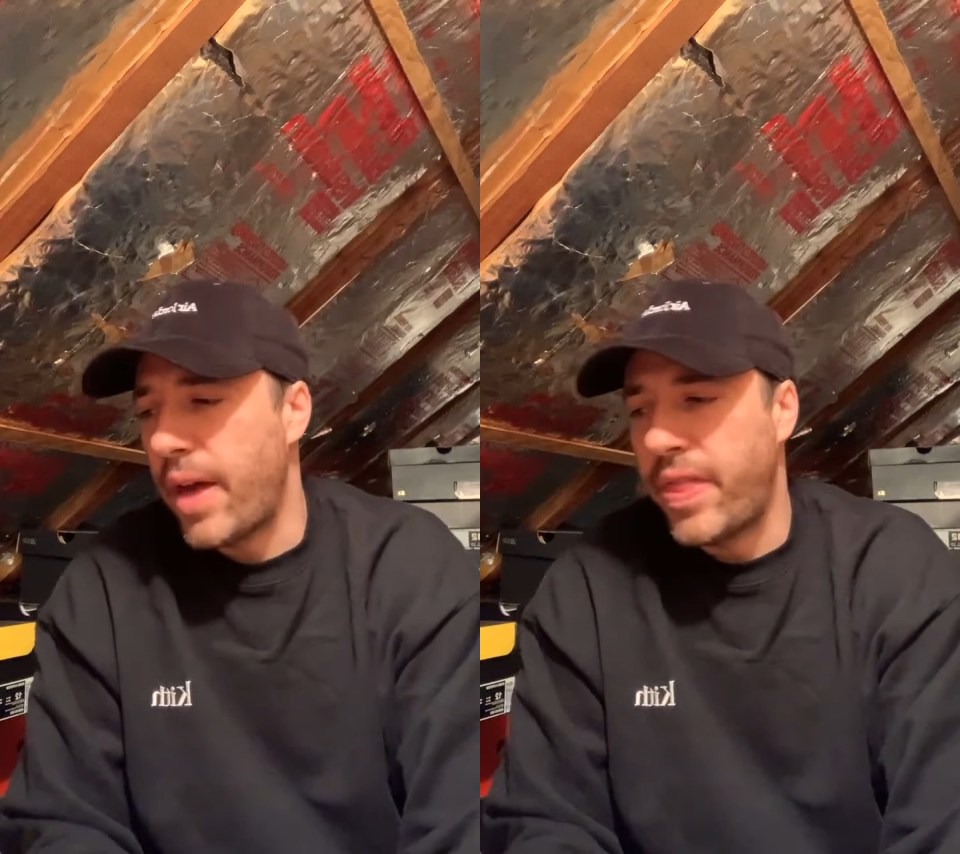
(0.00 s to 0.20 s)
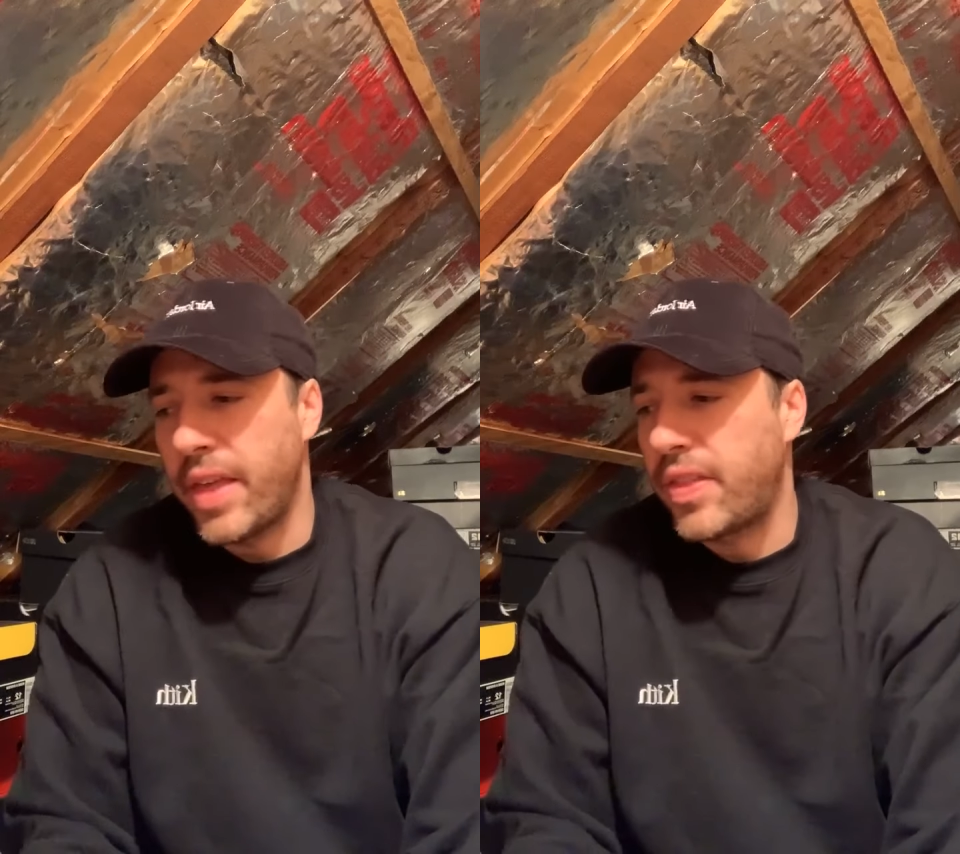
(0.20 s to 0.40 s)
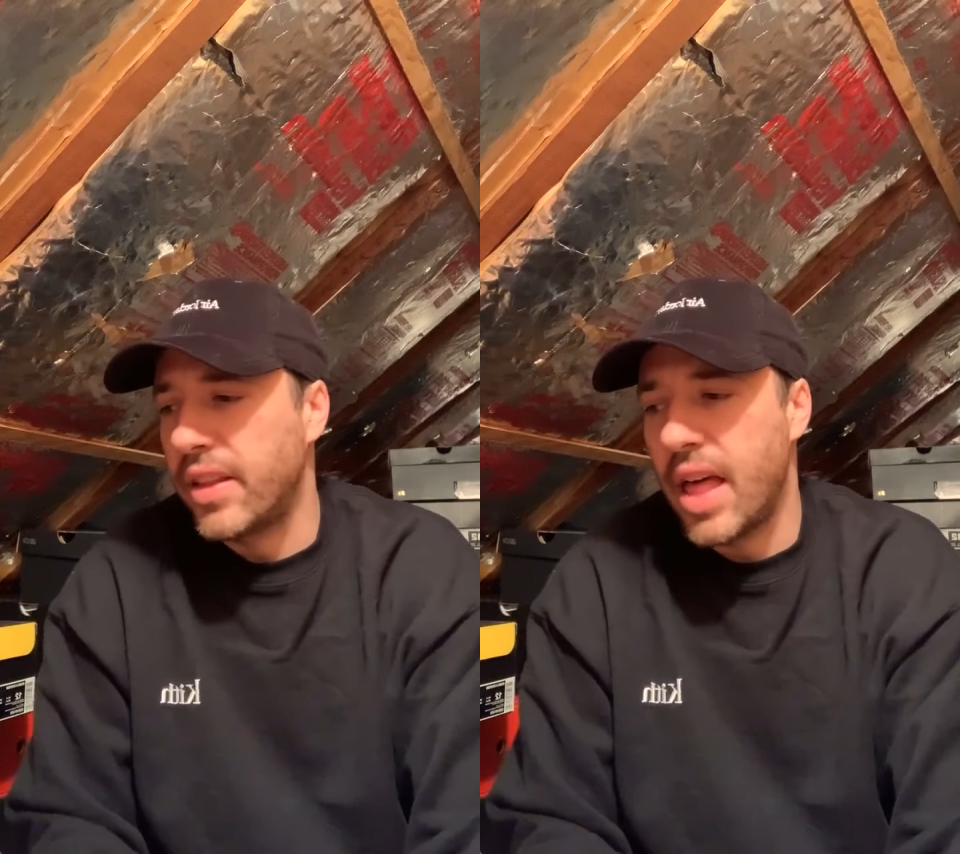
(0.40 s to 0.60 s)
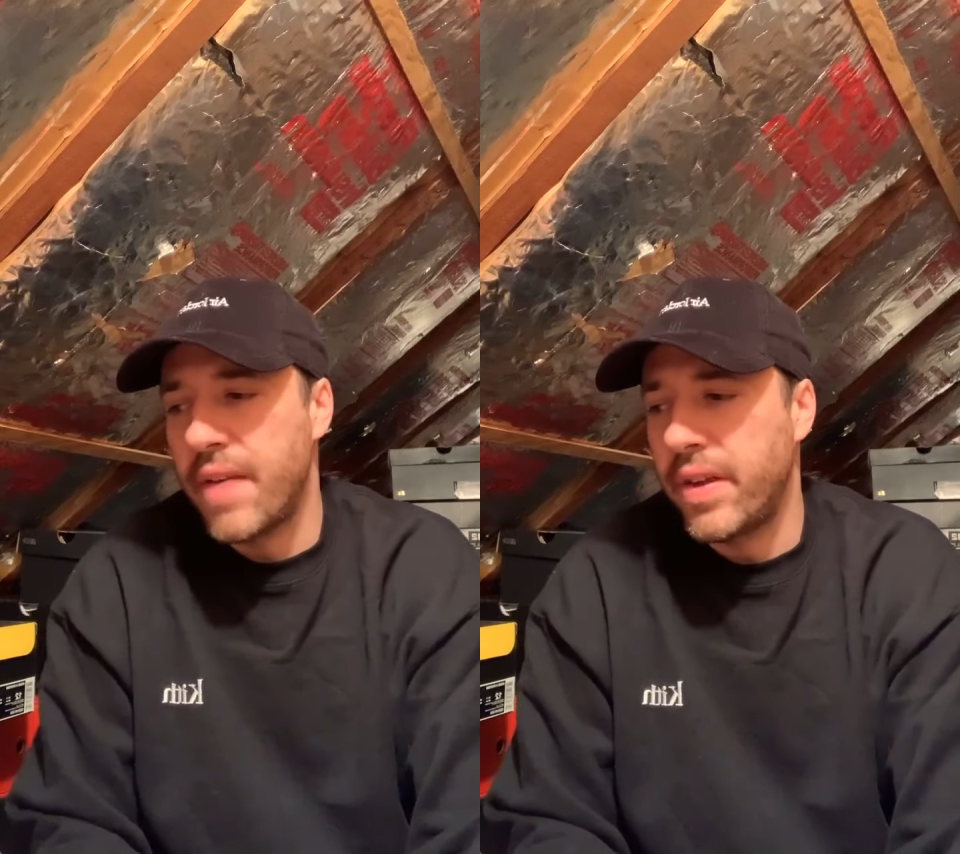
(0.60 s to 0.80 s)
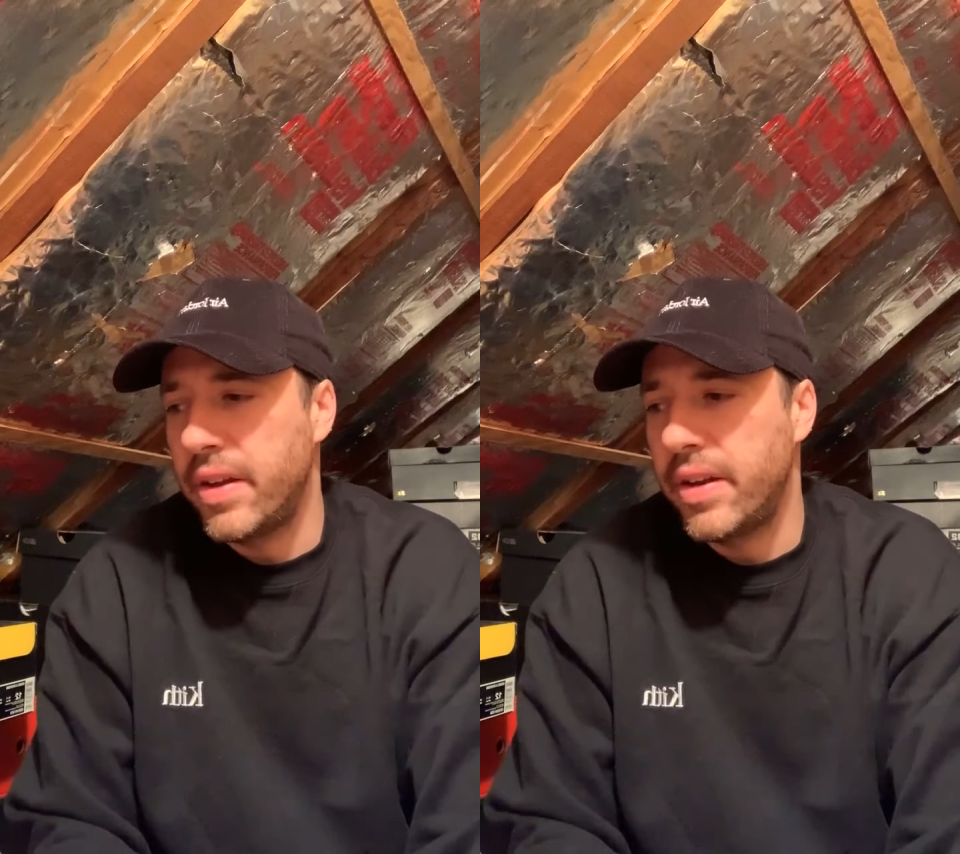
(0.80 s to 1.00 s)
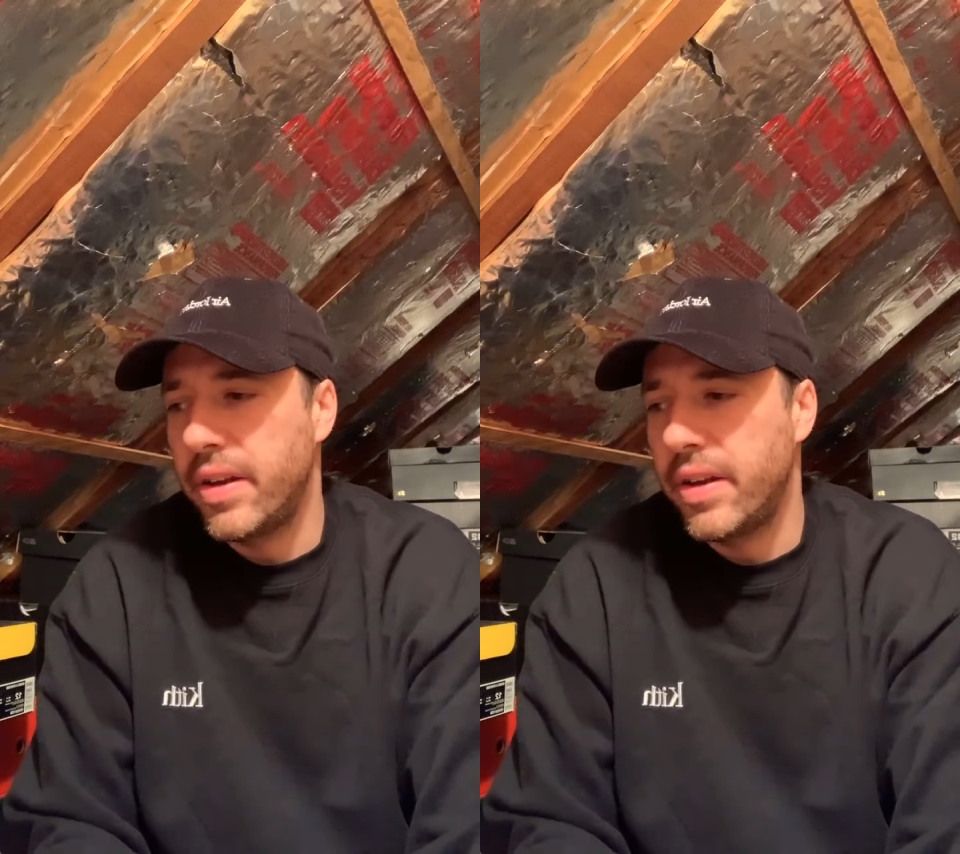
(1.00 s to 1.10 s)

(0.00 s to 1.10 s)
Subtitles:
why I think the 11